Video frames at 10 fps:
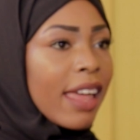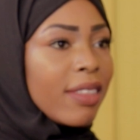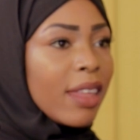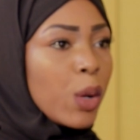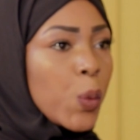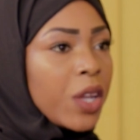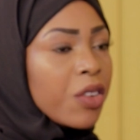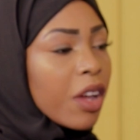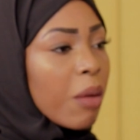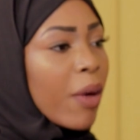and then we
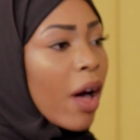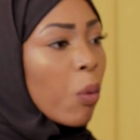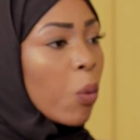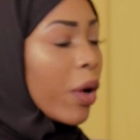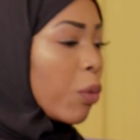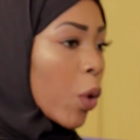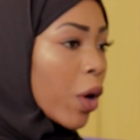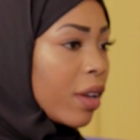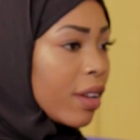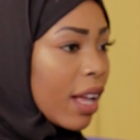talk about one
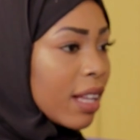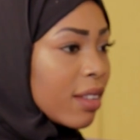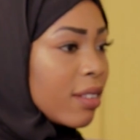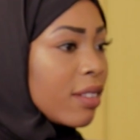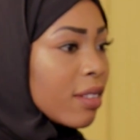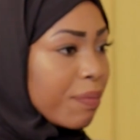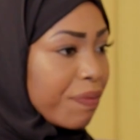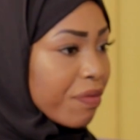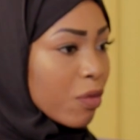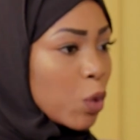word, and
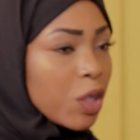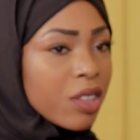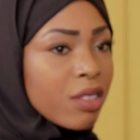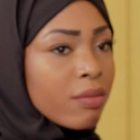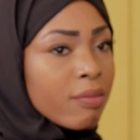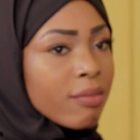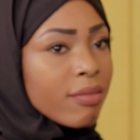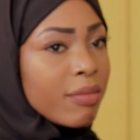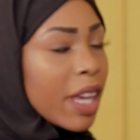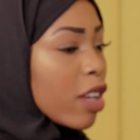we just
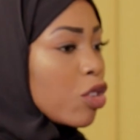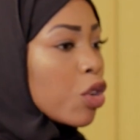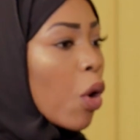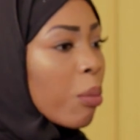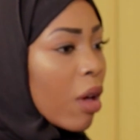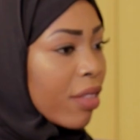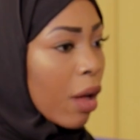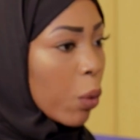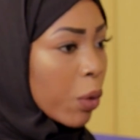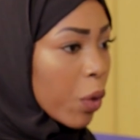make a show about
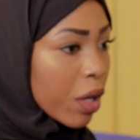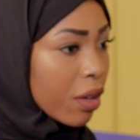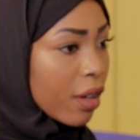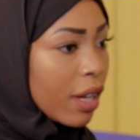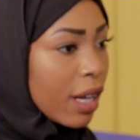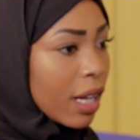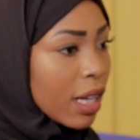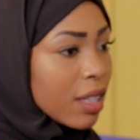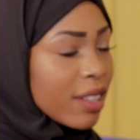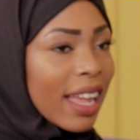that one word.
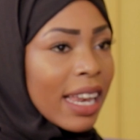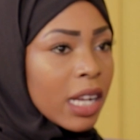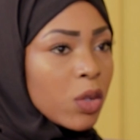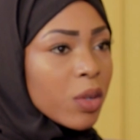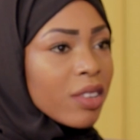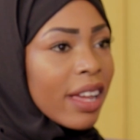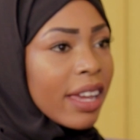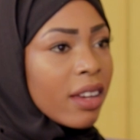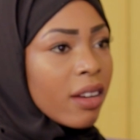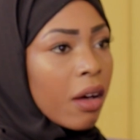Okay. And it was
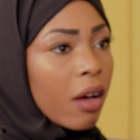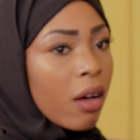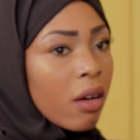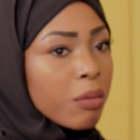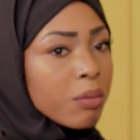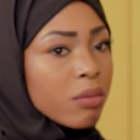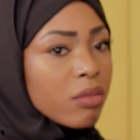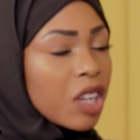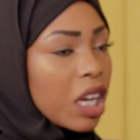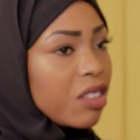like
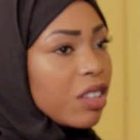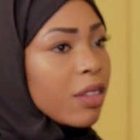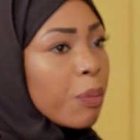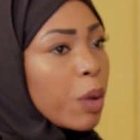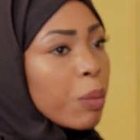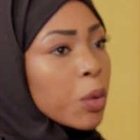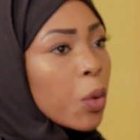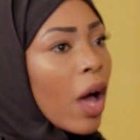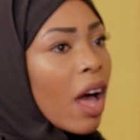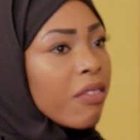changing the people
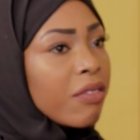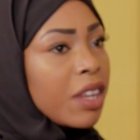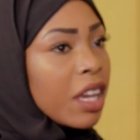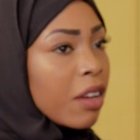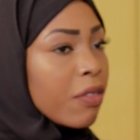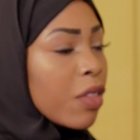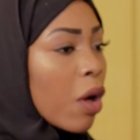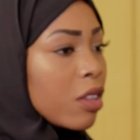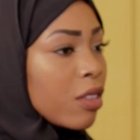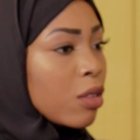who have negative
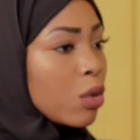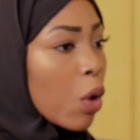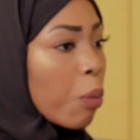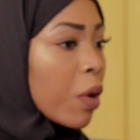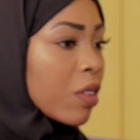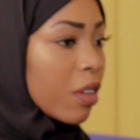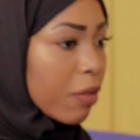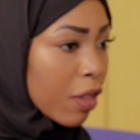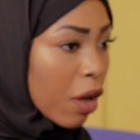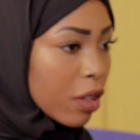thoughts to a
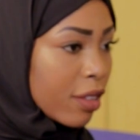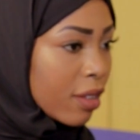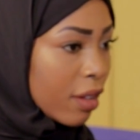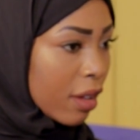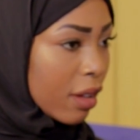positive thoughts,